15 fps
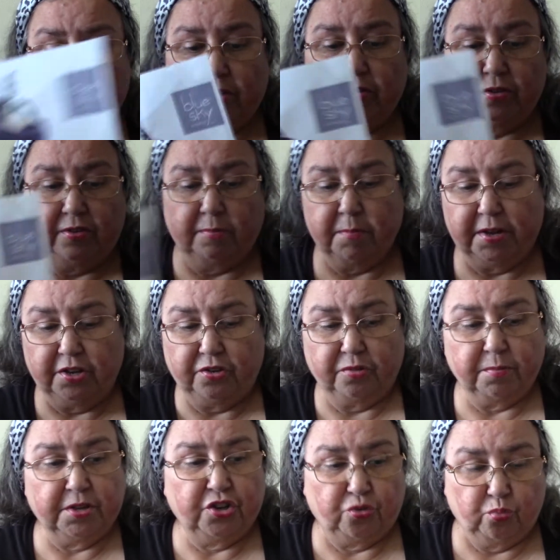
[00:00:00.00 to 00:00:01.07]
So it's much,
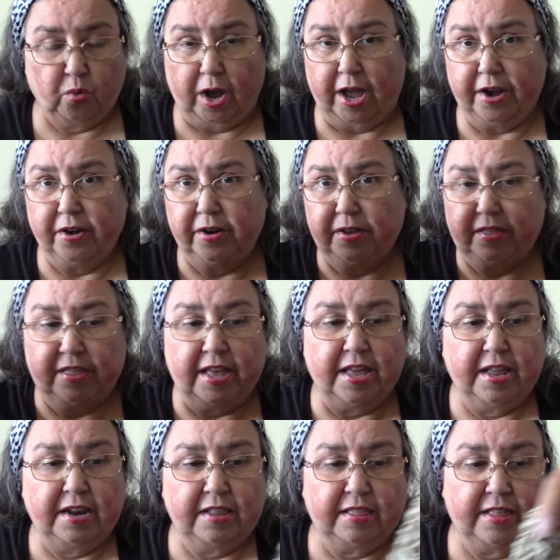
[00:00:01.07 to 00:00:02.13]
much wider
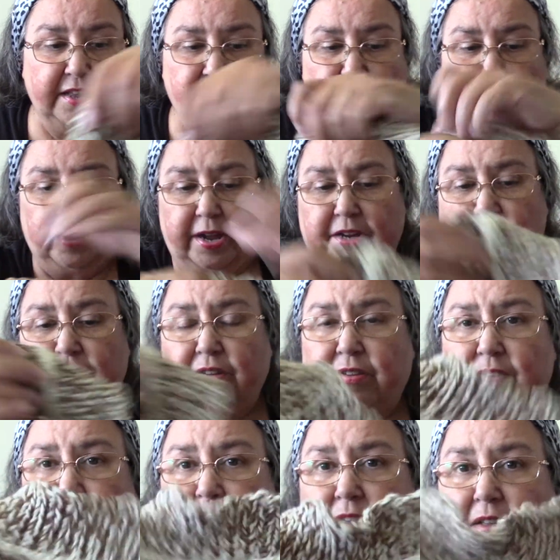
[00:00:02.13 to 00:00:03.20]
than the
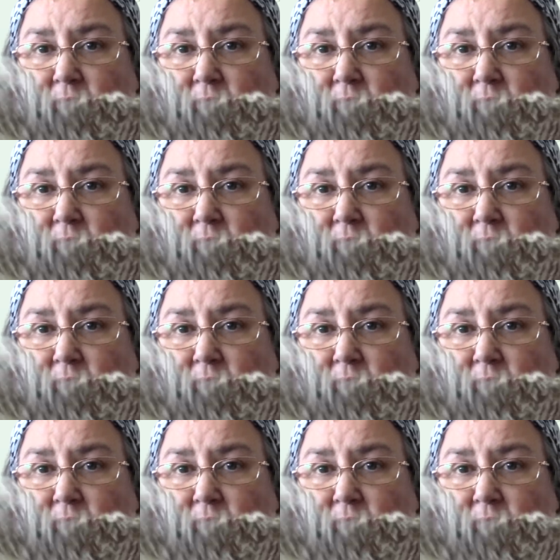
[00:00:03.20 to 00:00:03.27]
directions.